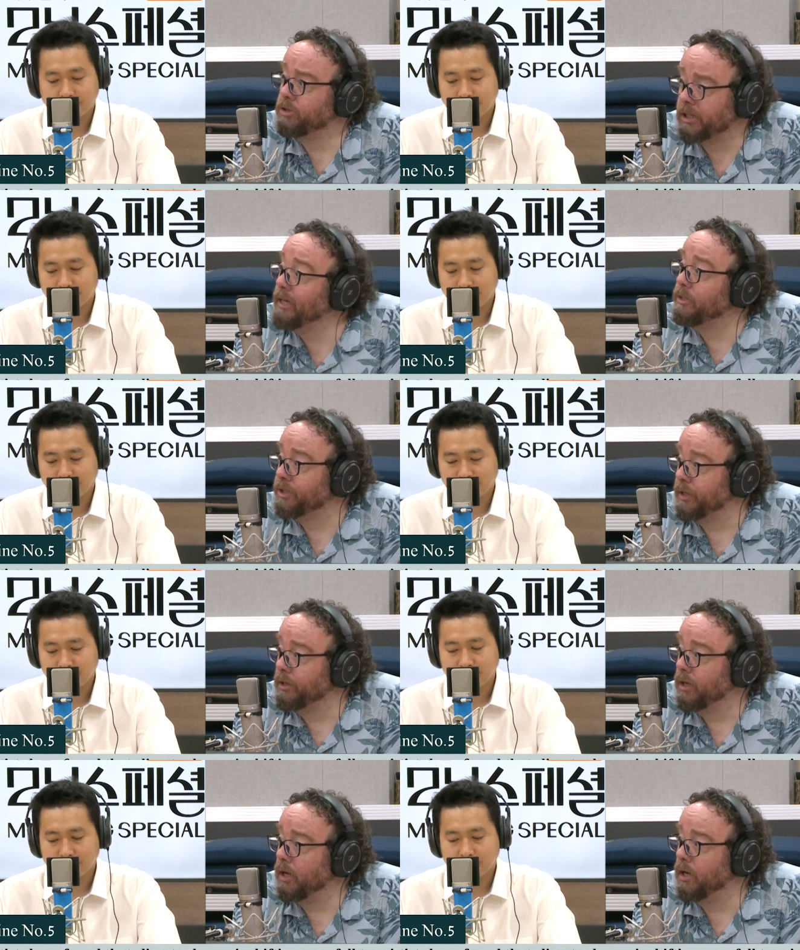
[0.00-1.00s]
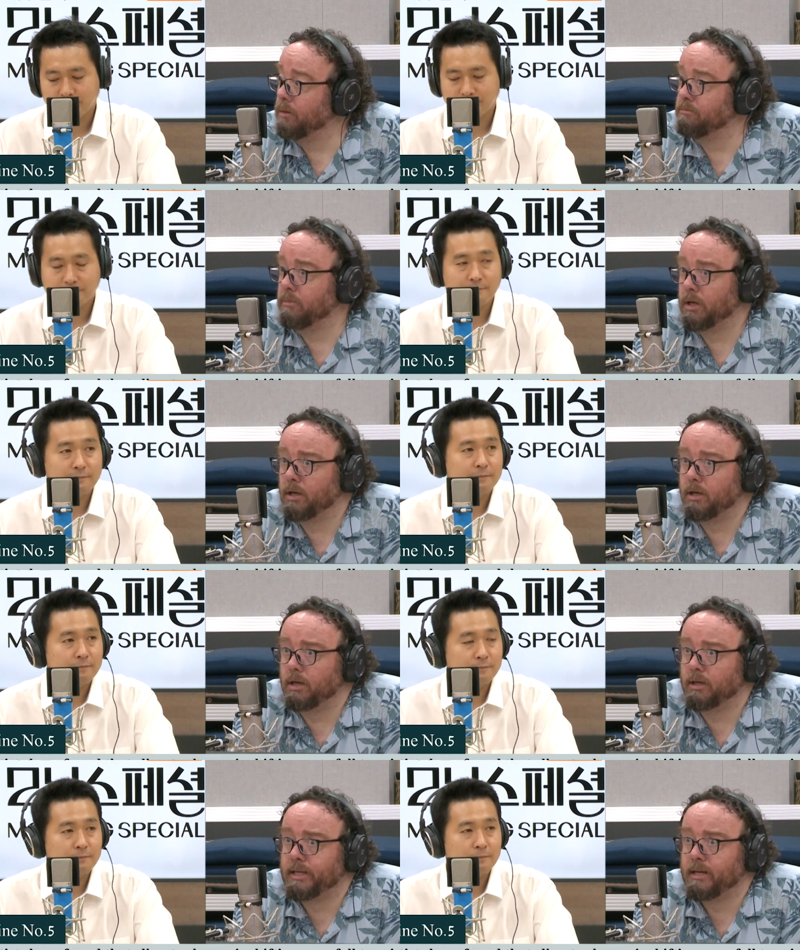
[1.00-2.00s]
Speaker 1: changing. Um, uh,
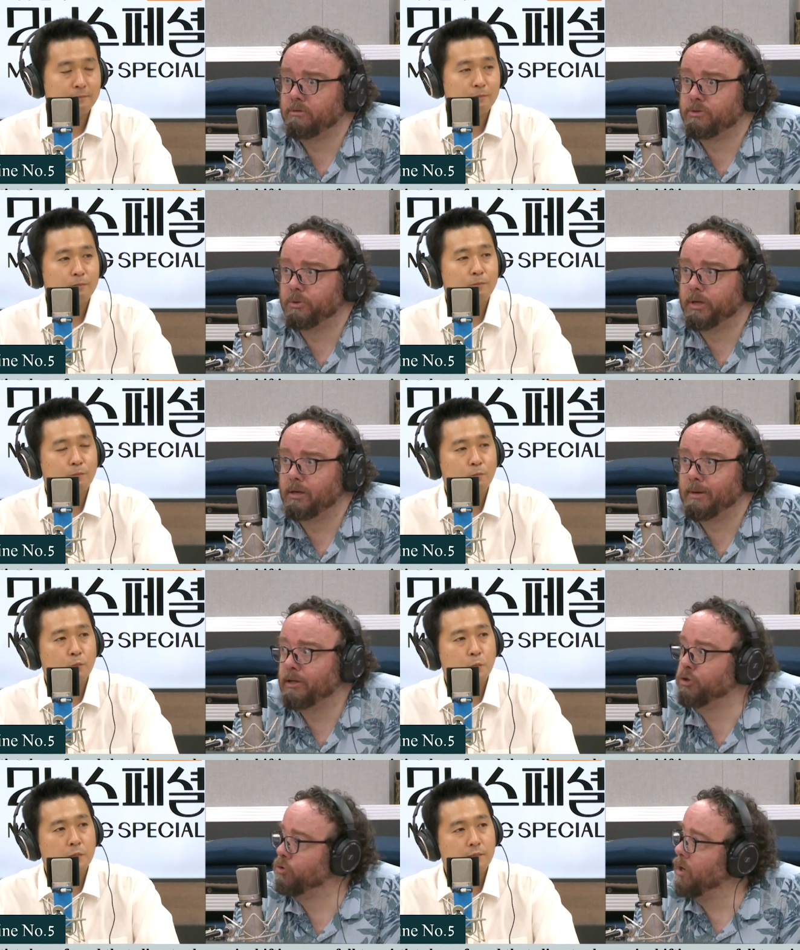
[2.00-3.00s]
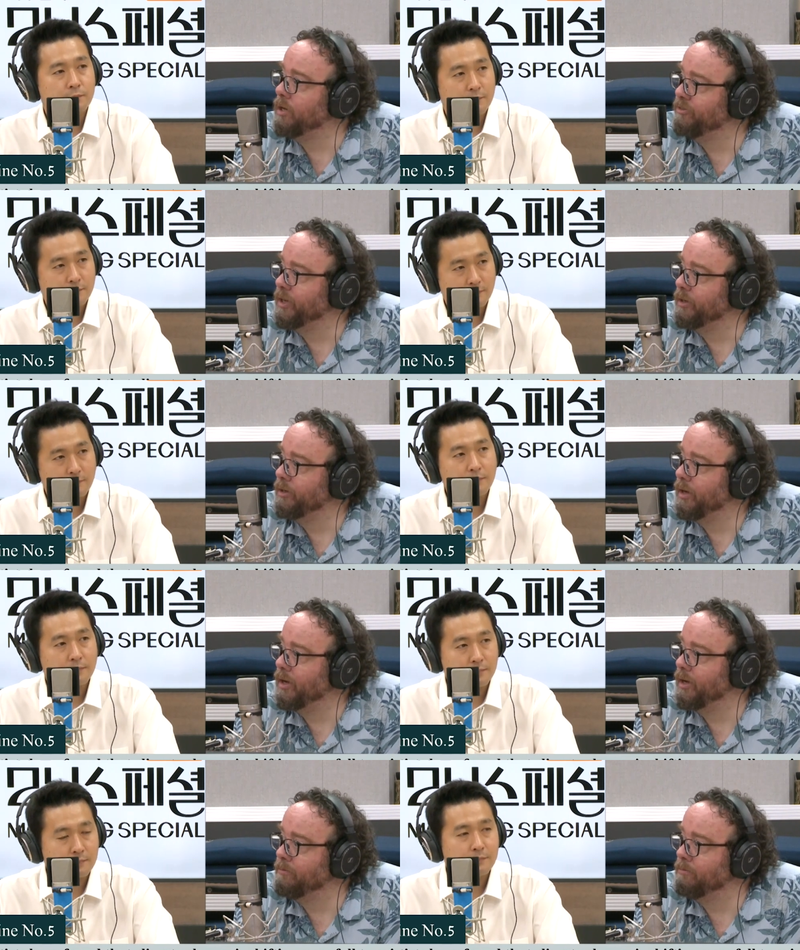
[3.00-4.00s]
again, talking about driving,
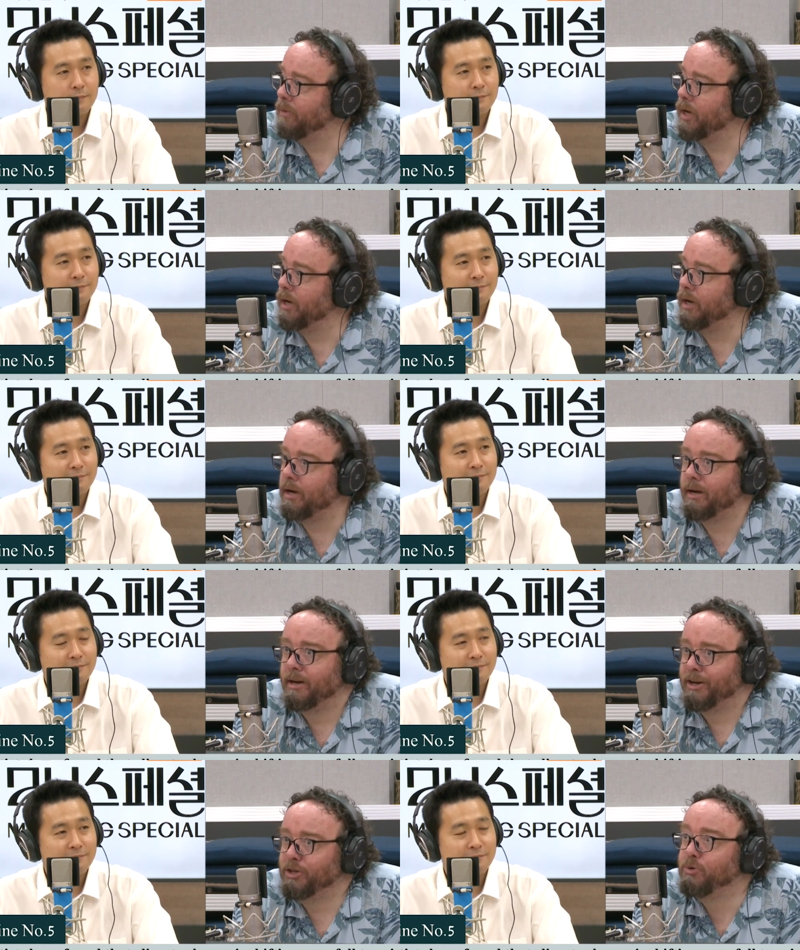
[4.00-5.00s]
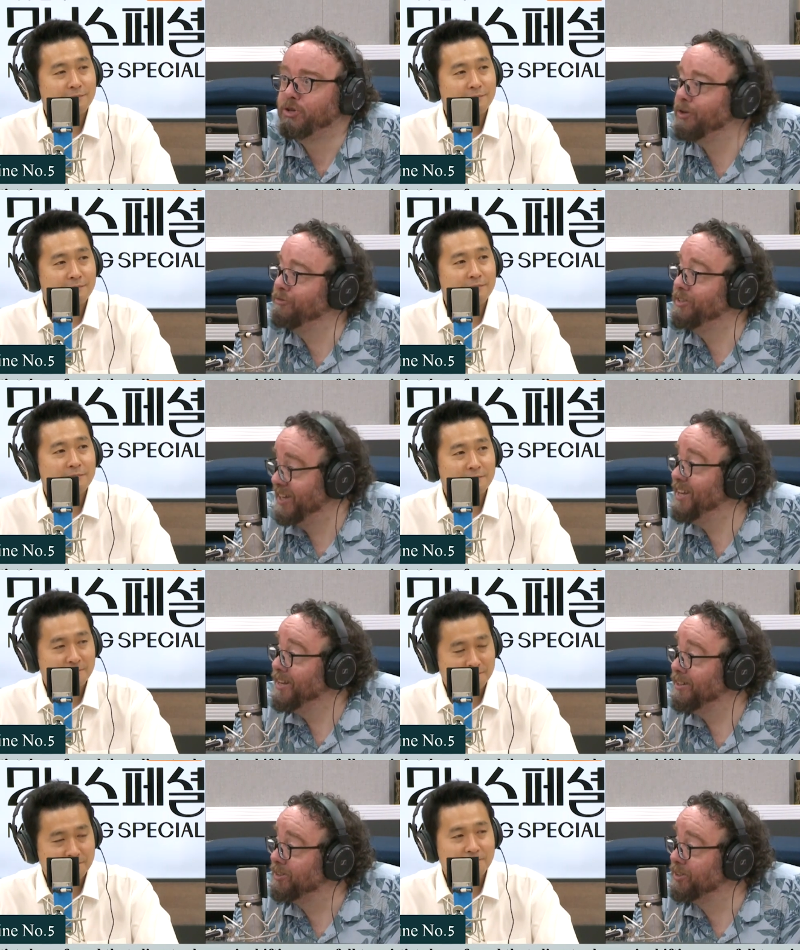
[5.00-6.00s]
um, uh, you shift
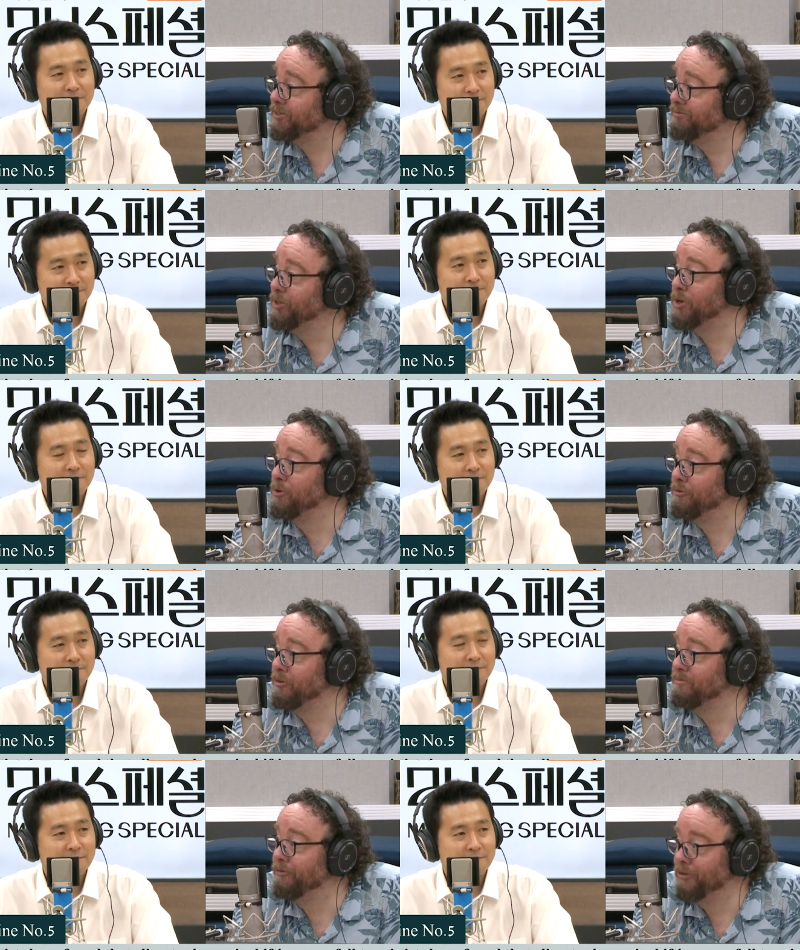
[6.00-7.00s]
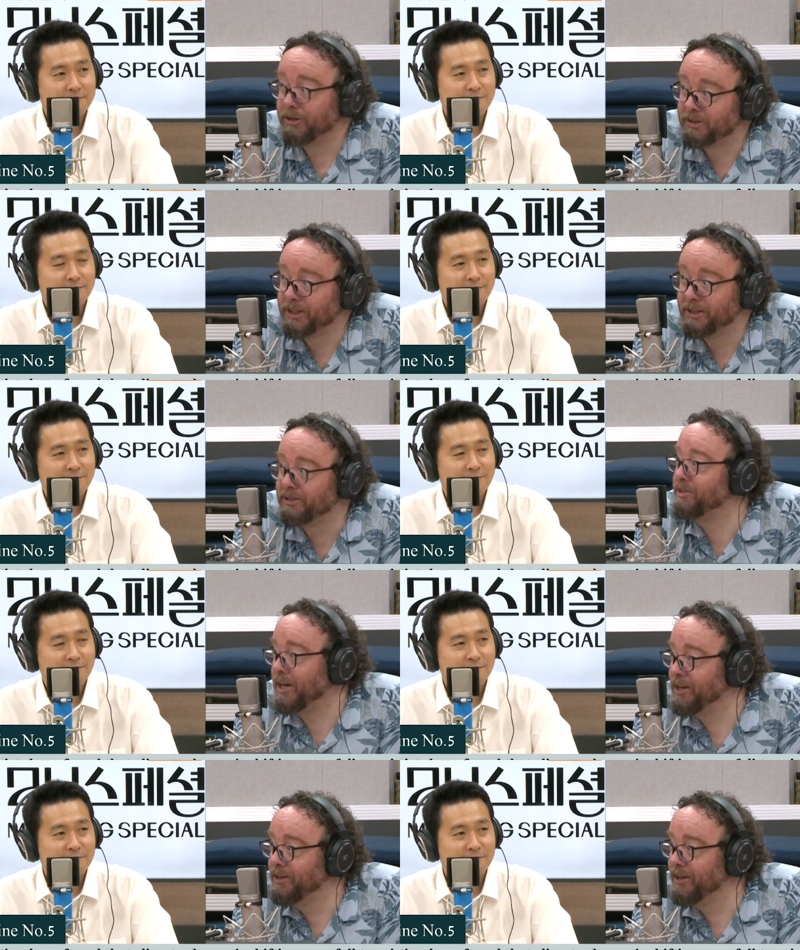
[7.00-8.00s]
gears. You go from first gear to
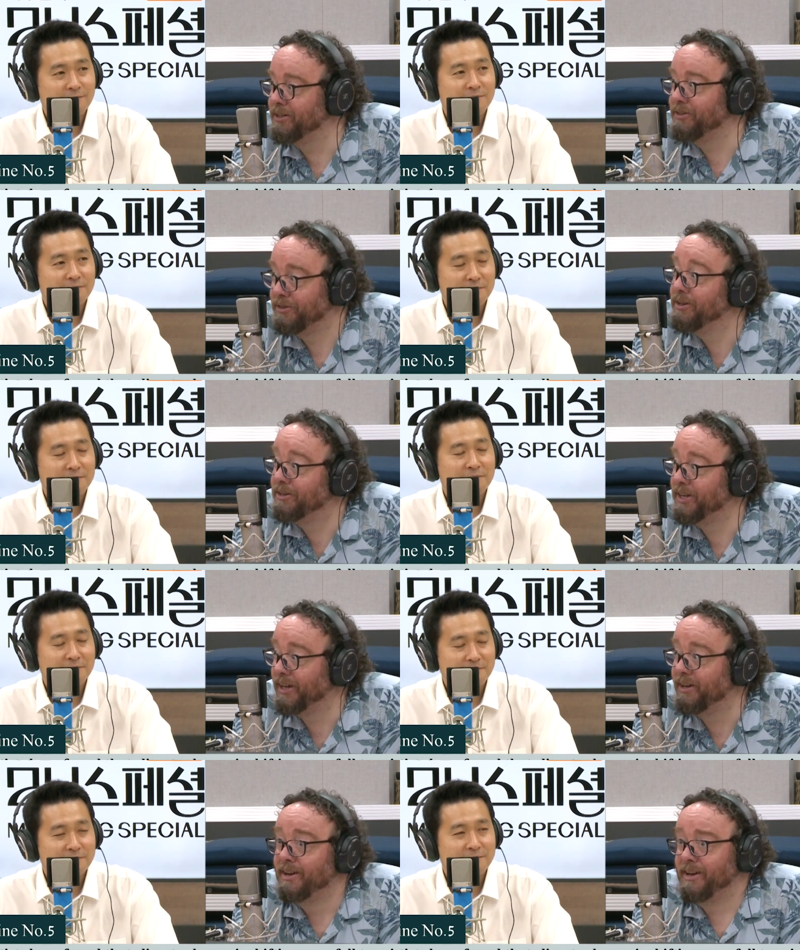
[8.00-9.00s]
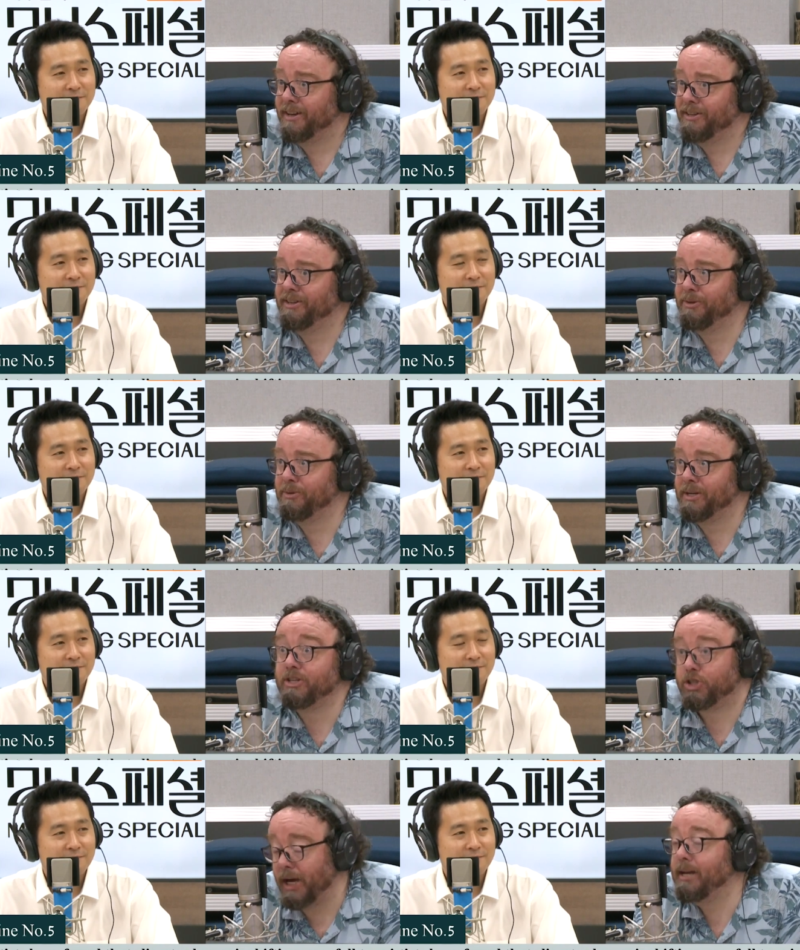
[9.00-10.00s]
second gear to third gear. You
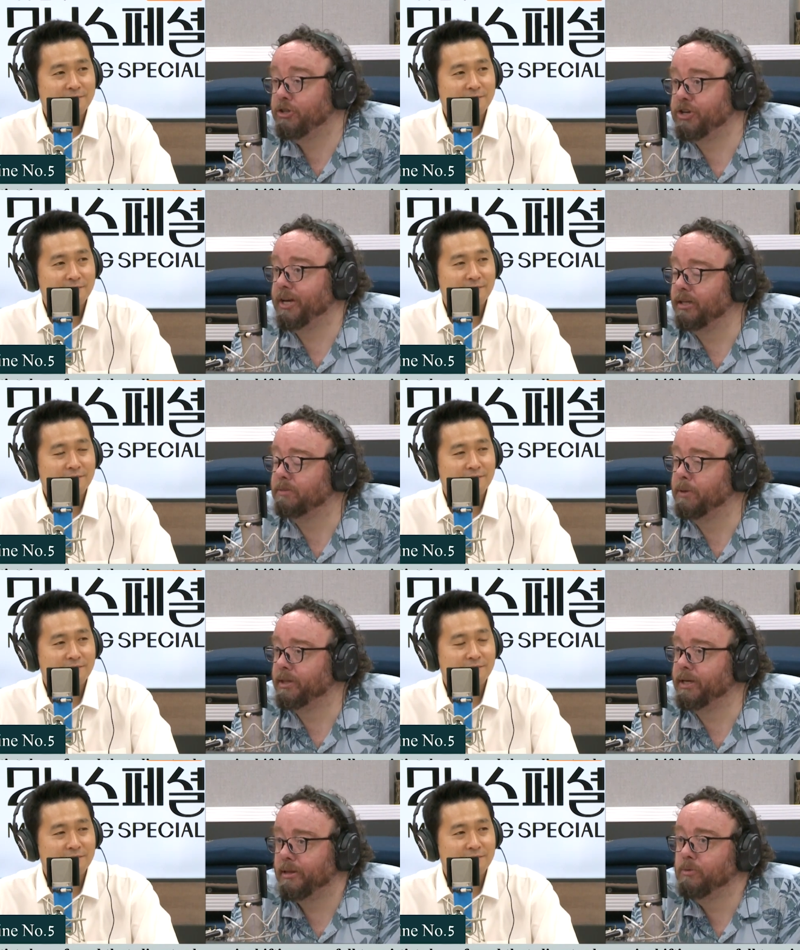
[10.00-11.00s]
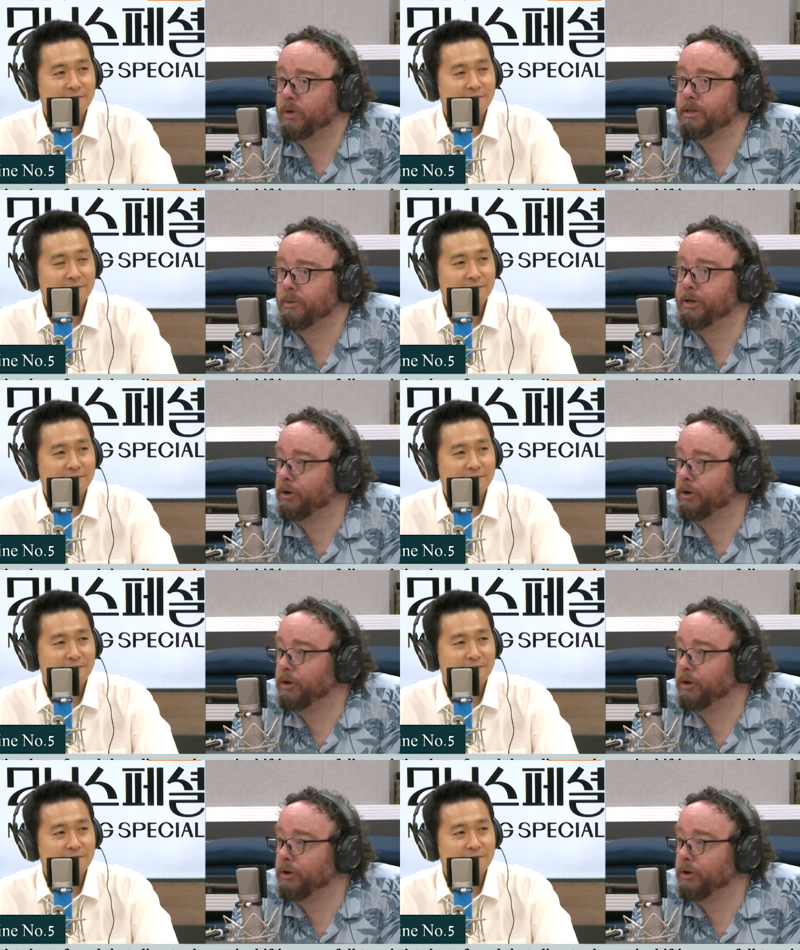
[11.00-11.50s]
can change gears, but the other word that we